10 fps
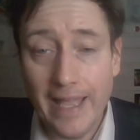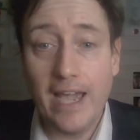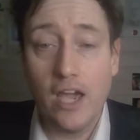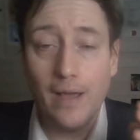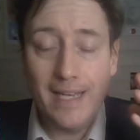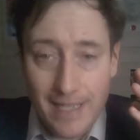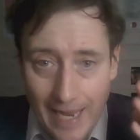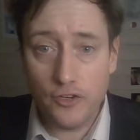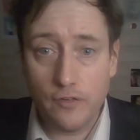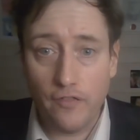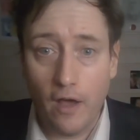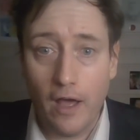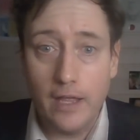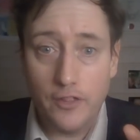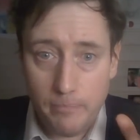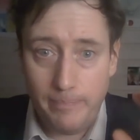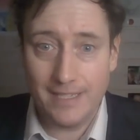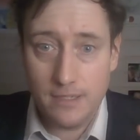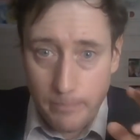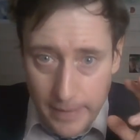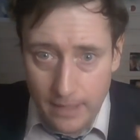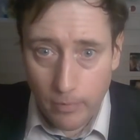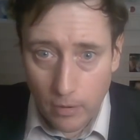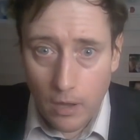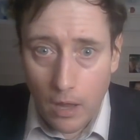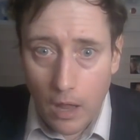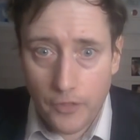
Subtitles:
It can identify the best people